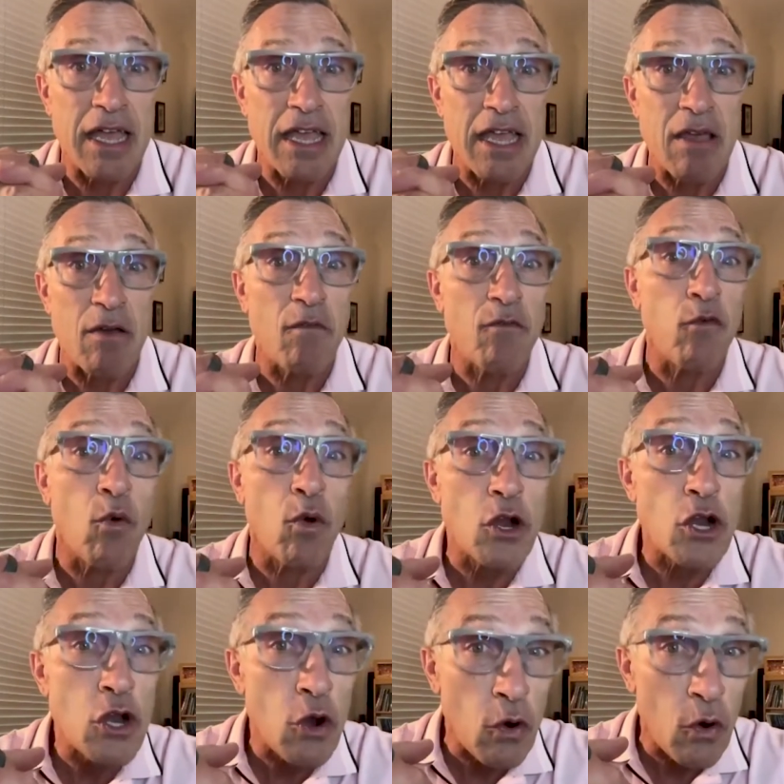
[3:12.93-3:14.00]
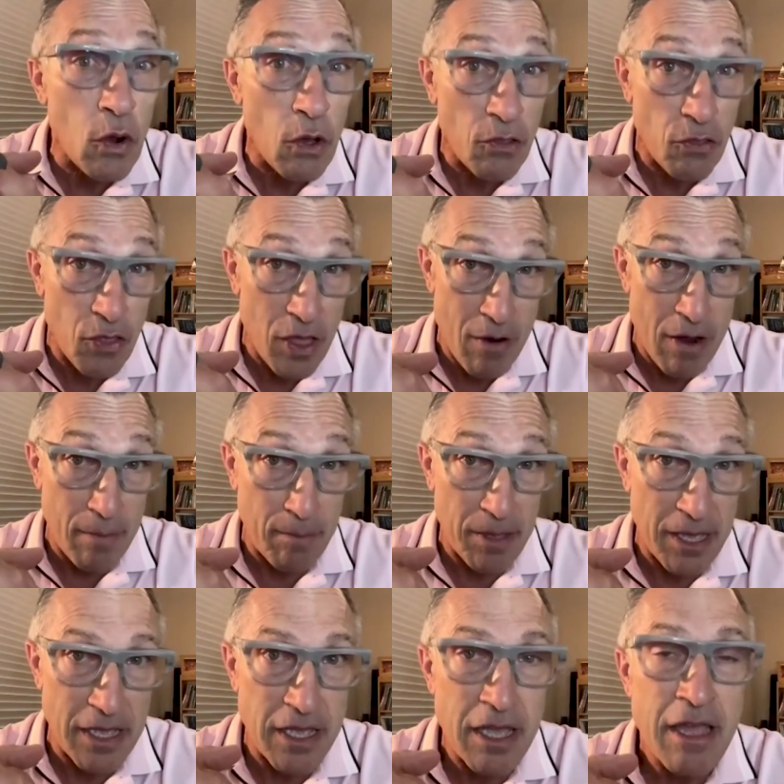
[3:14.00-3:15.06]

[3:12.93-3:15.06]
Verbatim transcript: it, for neural therapy.